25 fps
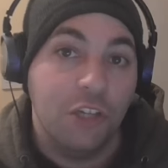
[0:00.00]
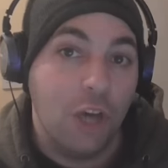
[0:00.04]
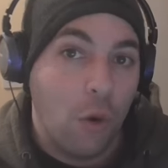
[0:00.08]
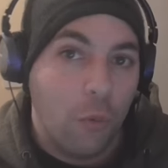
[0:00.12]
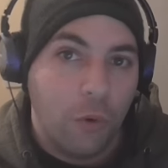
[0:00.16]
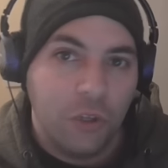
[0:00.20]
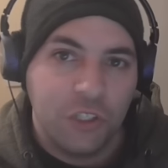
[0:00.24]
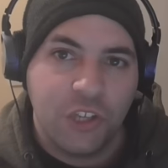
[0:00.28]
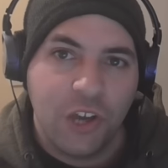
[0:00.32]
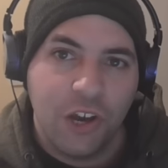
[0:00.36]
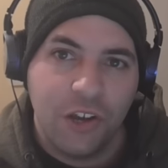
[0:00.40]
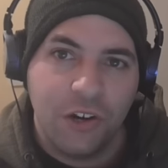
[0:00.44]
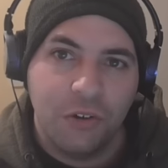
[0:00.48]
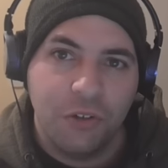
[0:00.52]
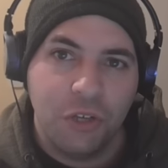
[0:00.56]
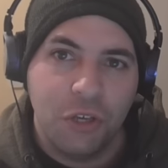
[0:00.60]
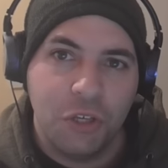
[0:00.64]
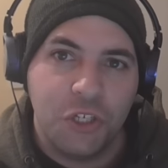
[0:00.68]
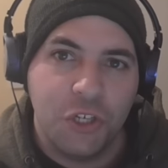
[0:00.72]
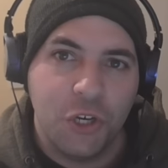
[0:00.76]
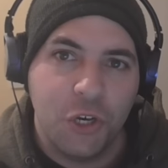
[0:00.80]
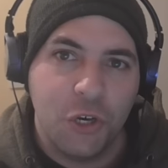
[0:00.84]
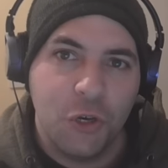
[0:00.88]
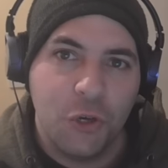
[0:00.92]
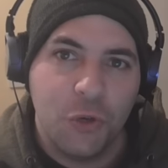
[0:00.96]
Yo, what's going on
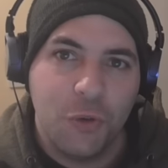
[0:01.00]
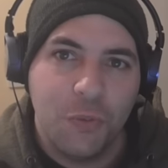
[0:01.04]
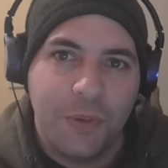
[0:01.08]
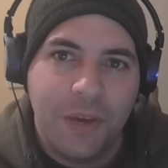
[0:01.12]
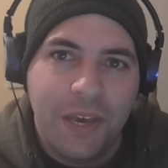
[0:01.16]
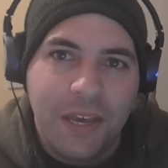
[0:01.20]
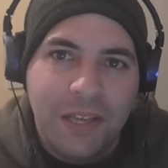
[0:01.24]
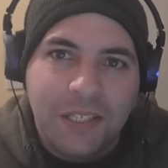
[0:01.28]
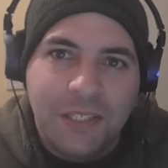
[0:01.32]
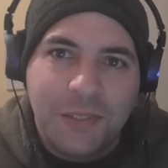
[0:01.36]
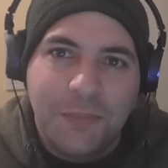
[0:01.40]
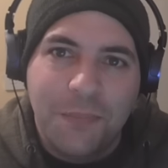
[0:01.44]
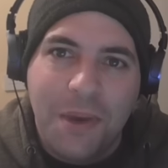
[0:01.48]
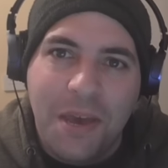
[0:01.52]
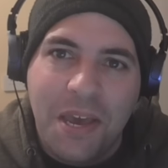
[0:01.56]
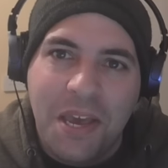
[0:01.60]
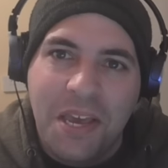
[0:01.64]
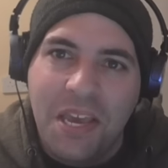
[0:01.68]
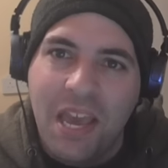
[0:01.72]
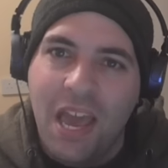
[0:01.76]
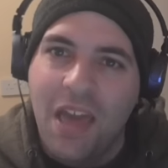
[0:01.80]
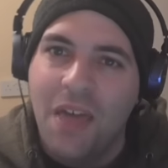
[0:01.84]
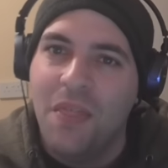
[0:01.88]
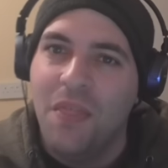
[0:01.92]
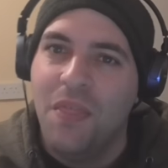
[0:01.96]
YouTube? It's
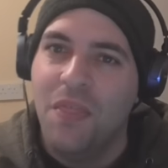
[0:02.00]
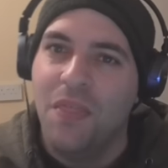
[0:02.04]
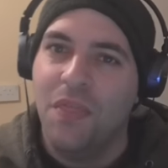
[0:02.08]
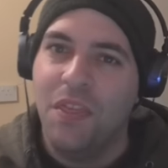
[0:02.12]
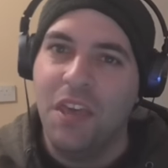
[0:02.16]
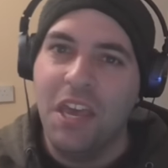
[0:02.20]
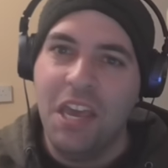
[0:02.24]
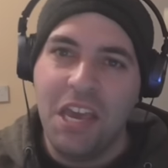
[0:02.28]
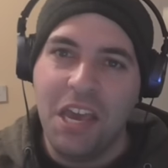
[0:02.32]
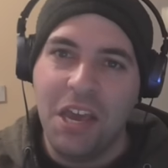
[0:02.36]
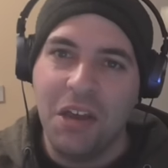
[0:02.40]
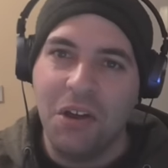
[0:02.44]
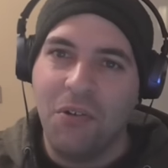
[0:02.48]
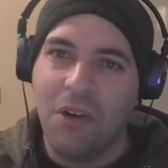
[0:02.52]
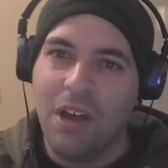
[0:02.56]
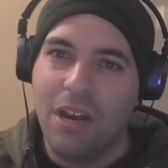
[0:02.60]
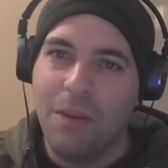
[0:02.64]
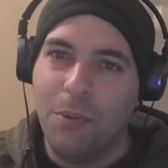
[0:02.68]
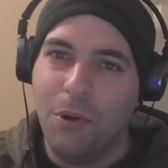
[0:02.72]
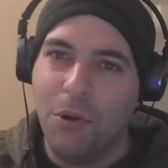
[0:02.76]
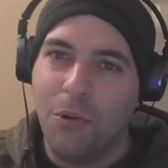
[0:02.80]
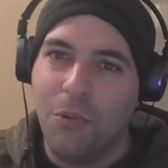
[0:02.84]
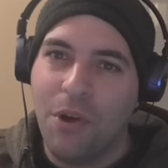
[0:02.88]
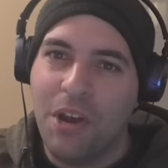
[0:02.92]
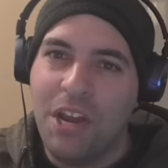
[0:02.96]
me, The
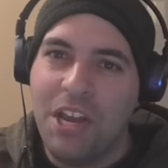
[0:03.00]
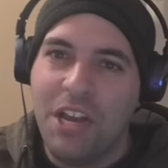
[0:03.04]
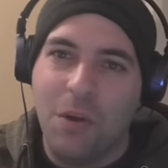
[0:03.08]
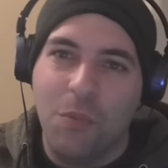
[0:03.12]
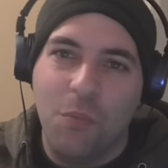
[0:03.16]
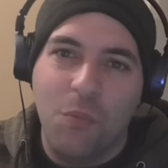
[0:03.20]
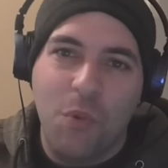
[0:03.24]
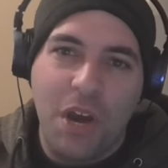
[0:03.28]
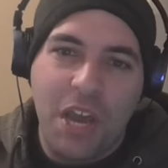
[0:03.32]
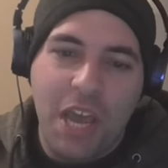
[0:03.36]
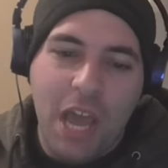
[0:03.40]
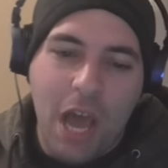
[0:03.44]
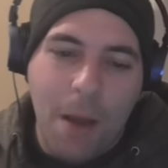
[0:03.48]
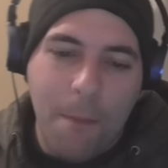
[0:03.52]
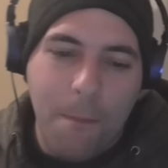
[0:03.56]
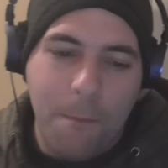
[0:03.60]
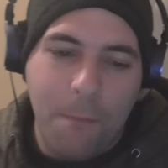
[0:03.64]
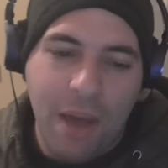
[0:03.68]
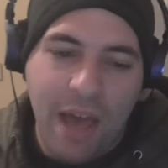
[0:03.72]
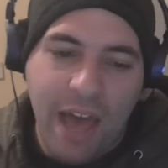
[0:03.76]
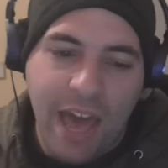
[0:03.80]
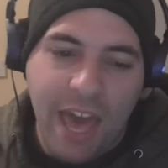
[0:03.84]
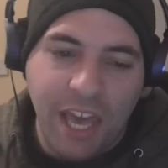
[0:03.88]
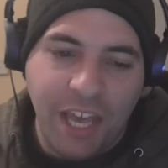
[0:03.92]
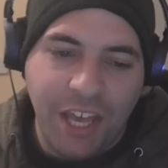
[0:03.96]
Incredible Greek, and we are
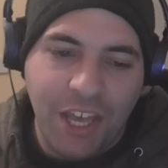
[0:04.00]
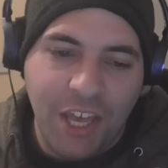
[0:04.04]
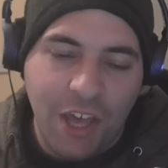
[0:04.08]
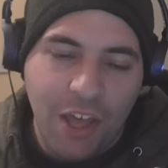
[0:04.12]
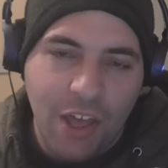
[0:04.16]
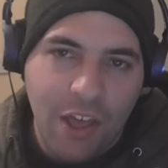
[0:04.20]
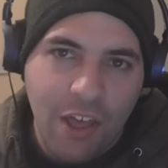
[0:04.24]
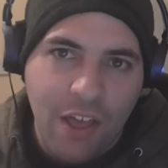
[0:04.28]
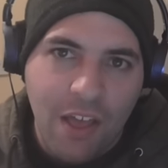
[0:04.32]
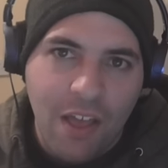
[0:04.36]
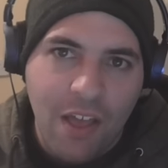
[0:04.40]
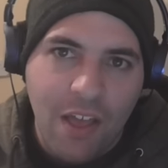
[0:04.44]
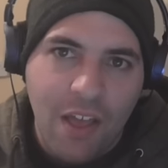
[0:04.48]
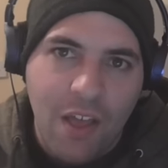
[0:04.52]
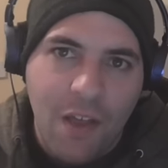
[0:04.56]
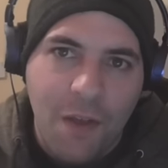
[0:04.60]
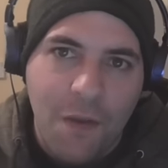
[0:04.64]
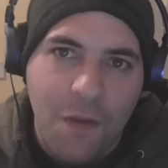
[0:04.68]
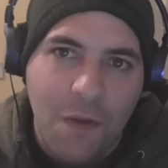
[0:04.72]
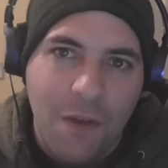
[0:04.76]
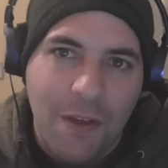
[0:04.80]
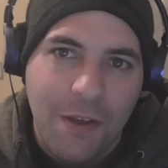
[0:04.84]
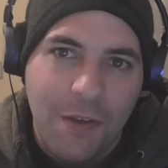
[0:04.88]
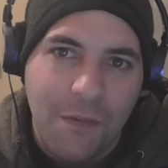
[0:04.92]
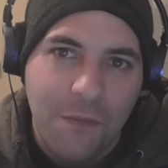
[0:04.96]
back.
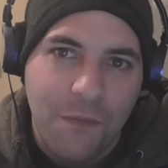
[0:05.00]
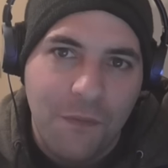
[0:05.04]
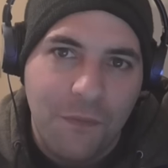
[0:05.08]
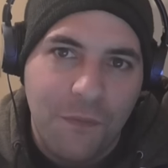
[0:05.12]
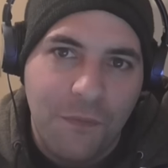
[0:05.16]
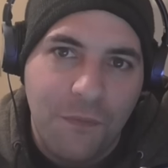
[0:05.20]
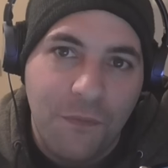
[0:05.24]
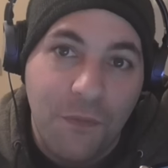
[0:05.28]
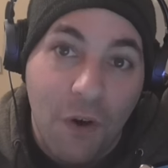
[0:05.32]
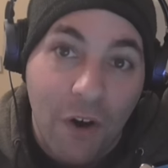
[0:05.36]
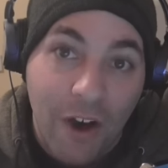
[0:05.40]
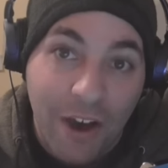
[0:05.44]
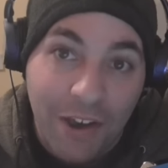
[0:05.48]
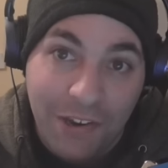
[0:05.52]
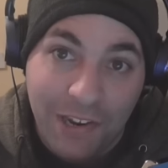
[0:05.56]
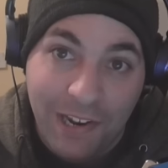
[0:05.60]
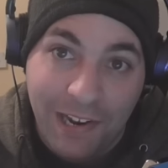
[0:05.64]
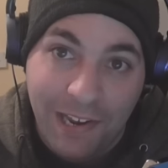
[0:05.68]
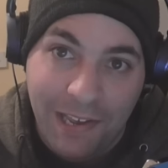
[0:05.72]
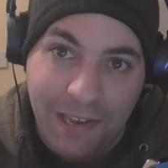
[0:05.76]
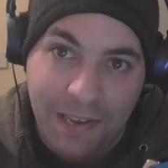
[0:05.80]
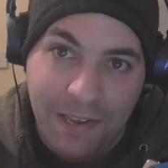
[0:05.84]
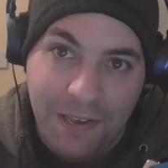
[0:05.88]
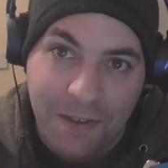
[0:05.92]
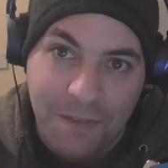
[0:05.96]

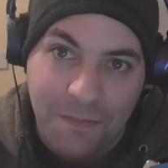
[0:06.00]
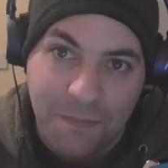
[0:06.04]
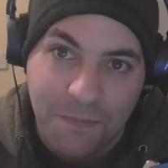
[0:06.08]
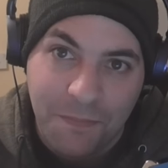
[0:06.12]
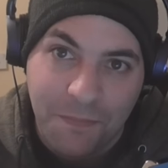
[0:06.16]
Finally.